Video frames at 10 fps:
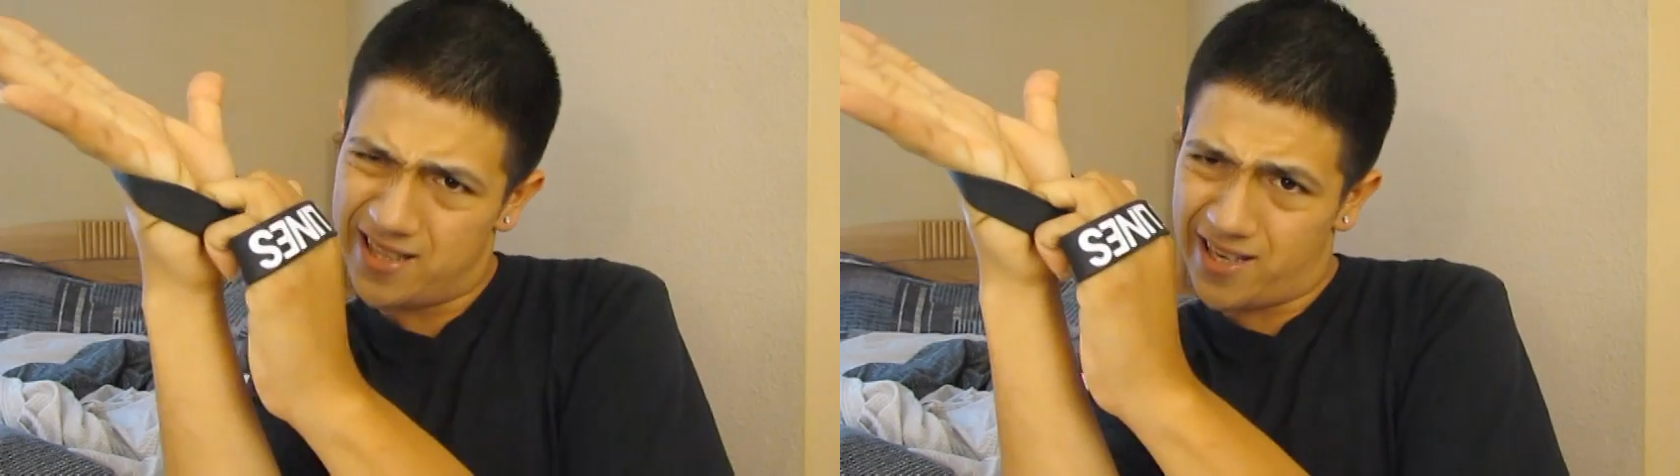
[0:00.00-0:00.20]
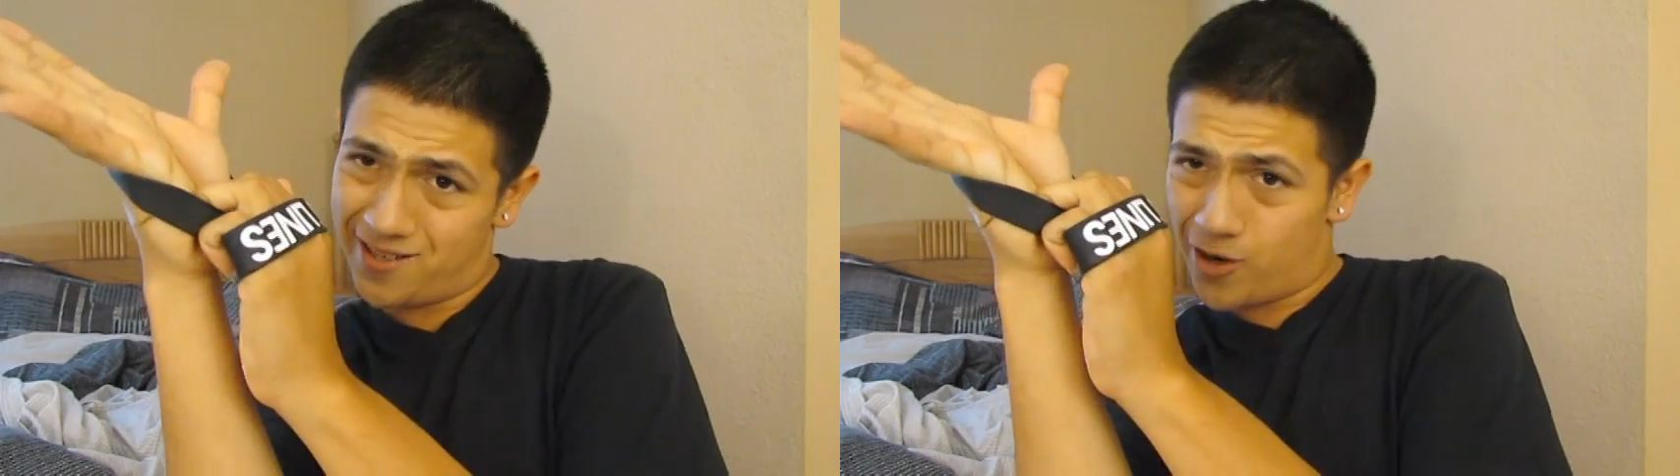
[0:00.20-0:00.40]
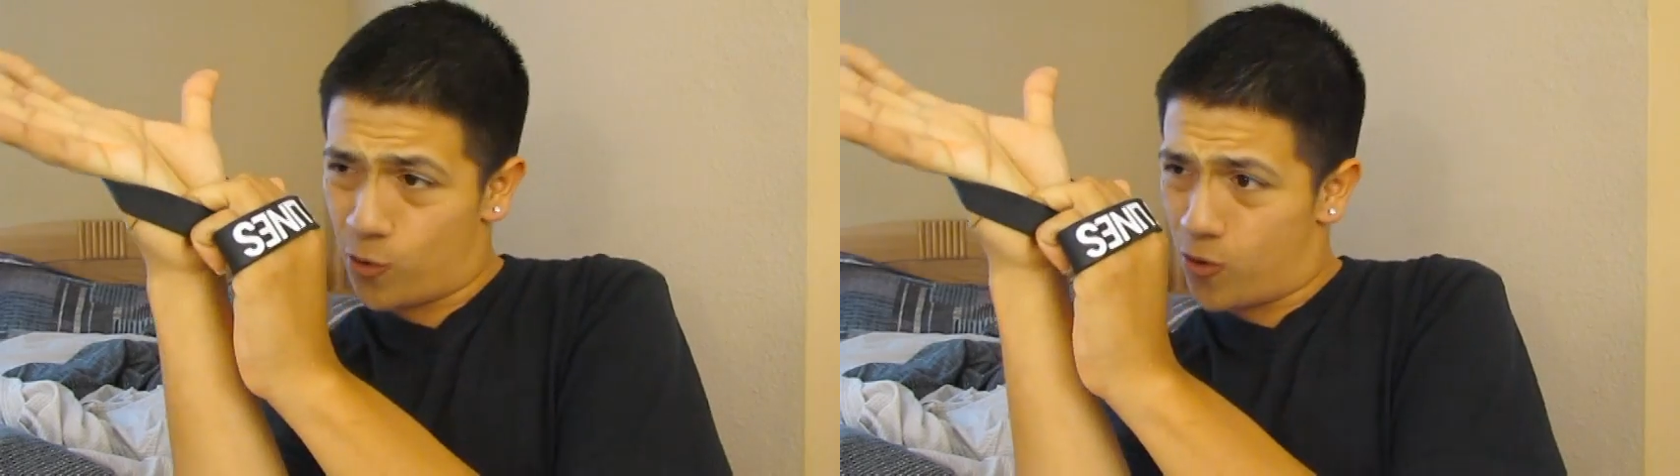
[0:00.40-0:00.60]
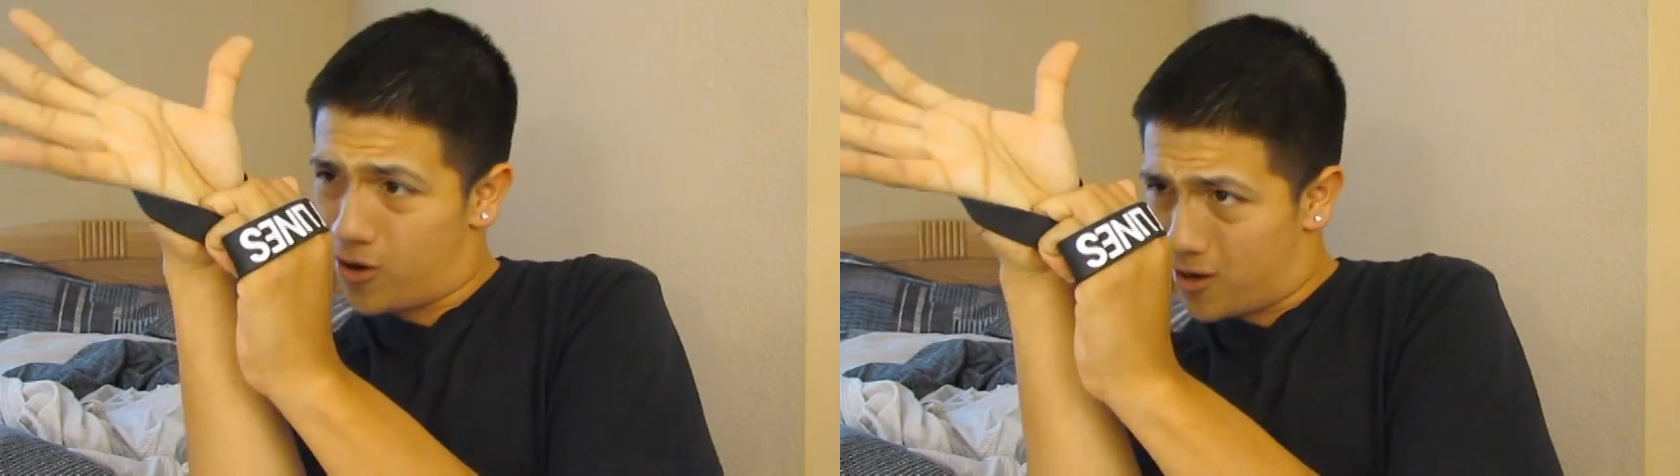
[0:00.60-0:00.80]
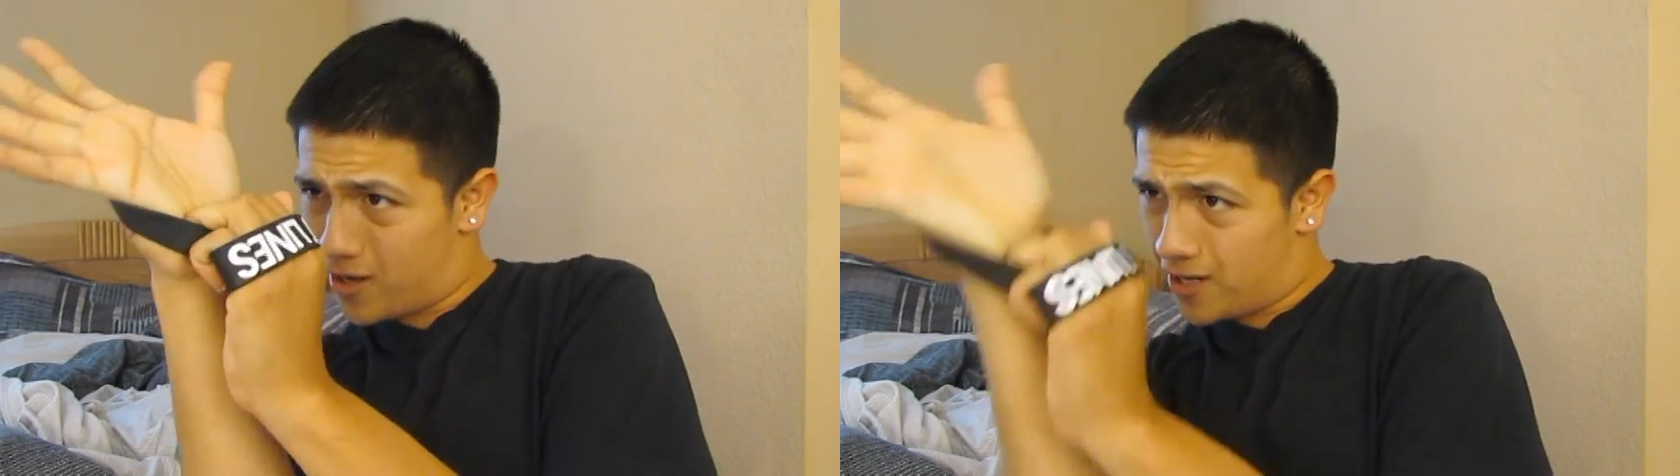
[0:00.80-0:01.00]
They go
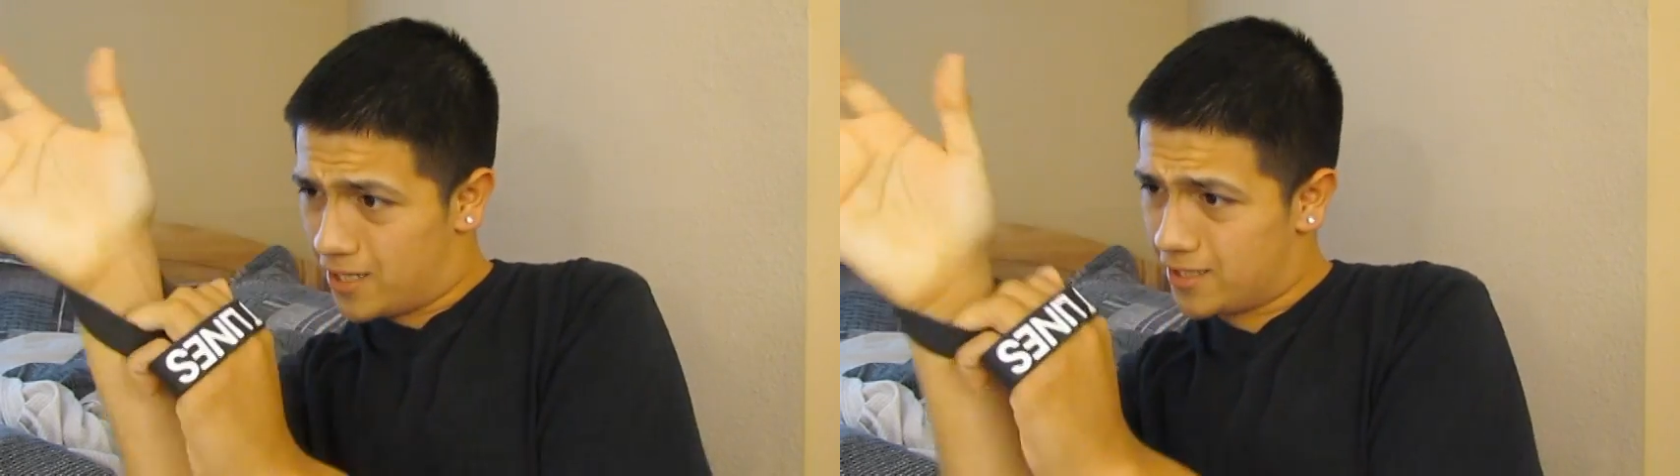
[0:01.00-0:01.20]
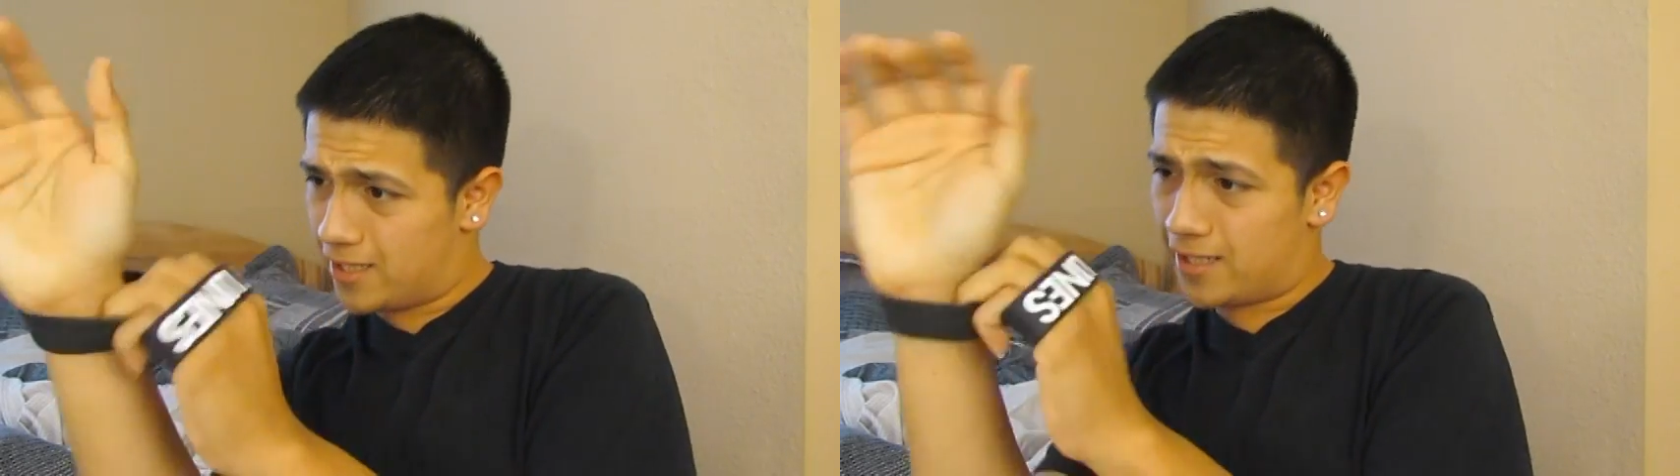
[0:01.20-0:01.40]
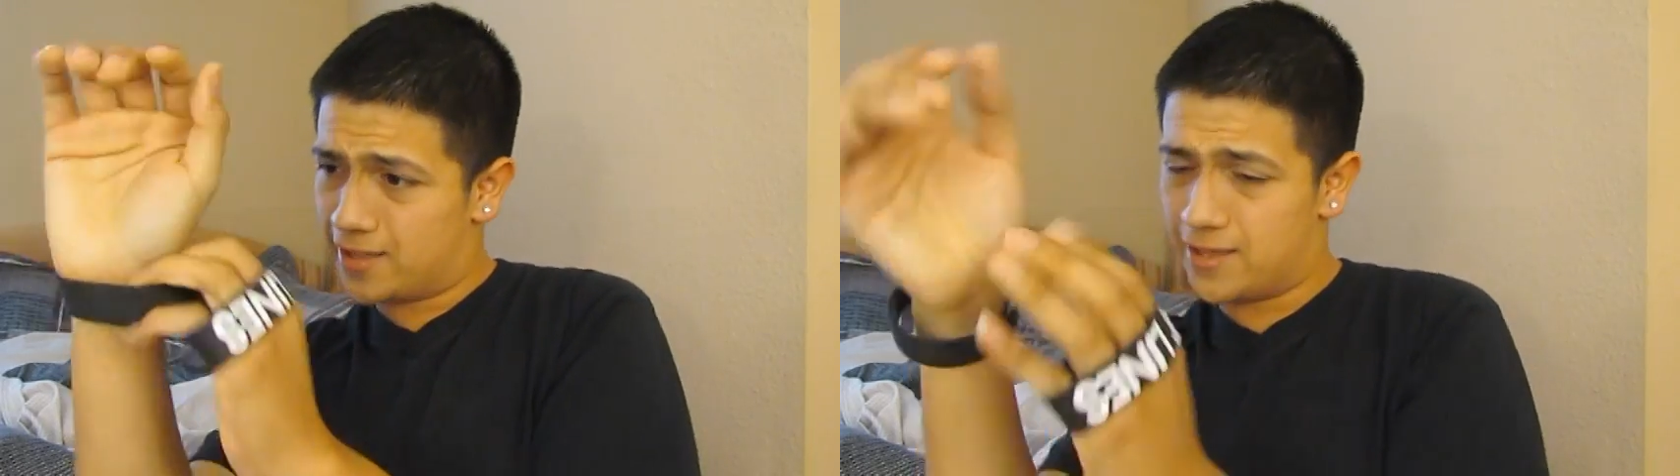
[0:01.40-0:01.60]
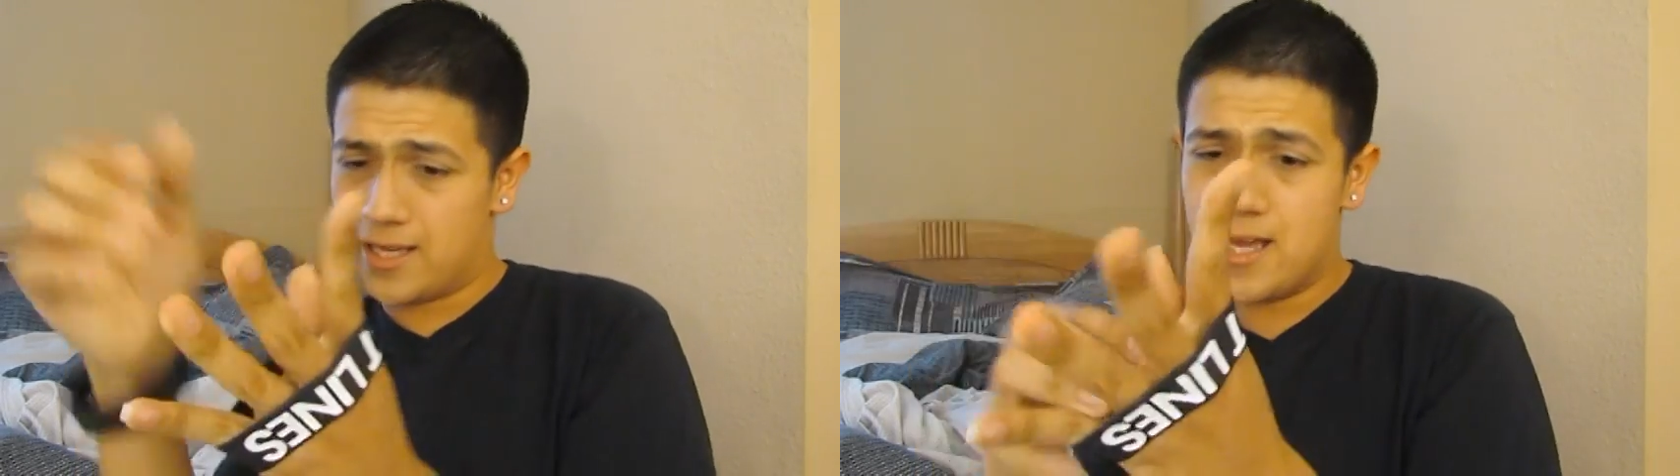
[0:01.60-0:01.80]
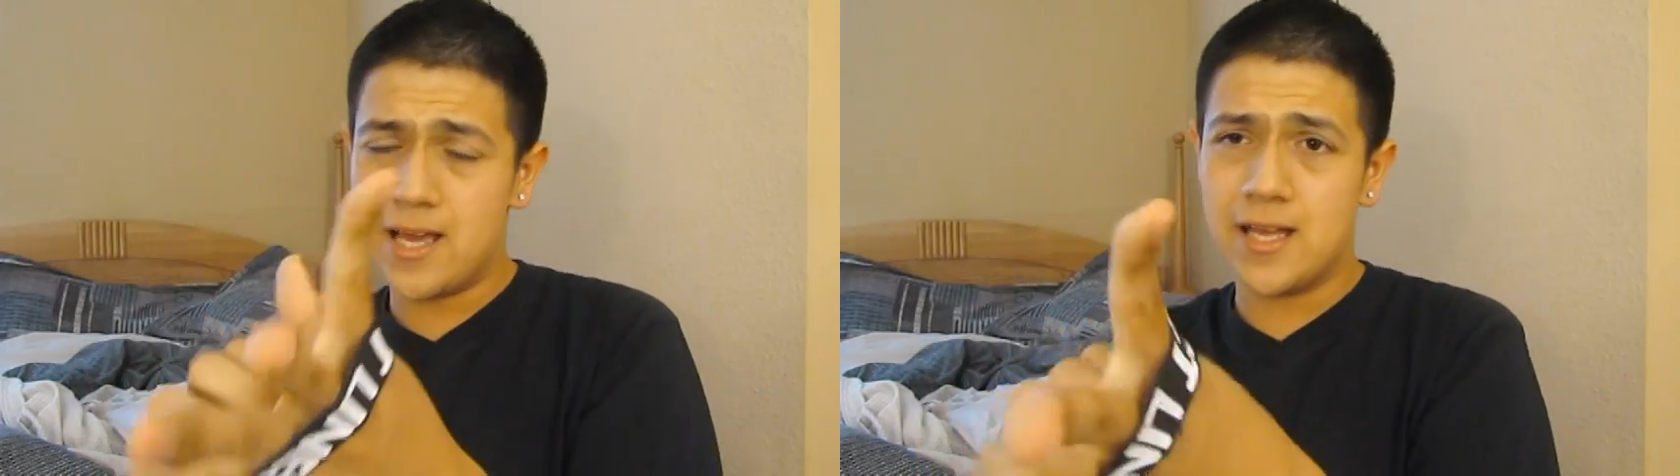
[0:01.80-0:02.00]
on like
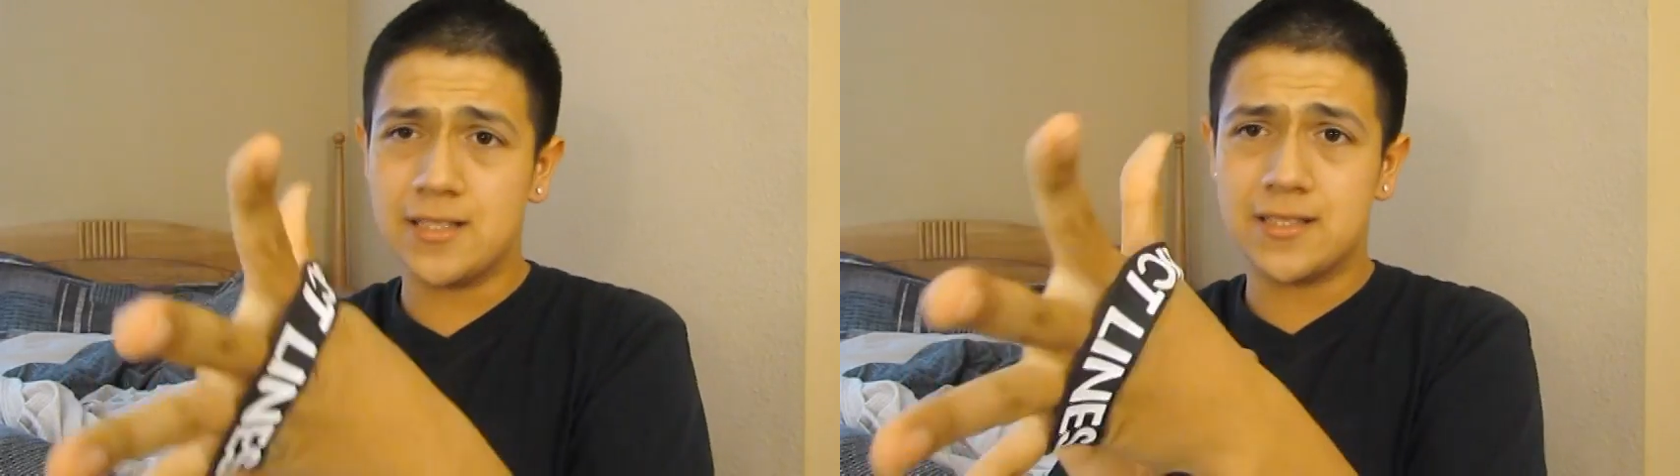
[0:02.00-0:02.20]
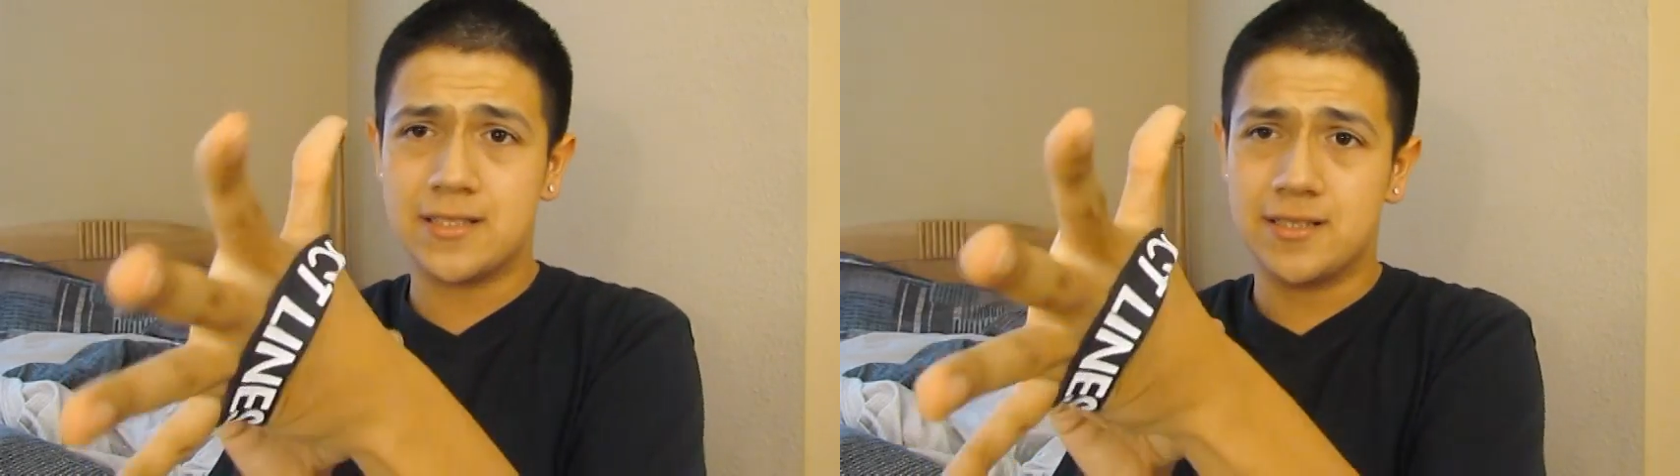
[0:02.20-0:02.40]
that.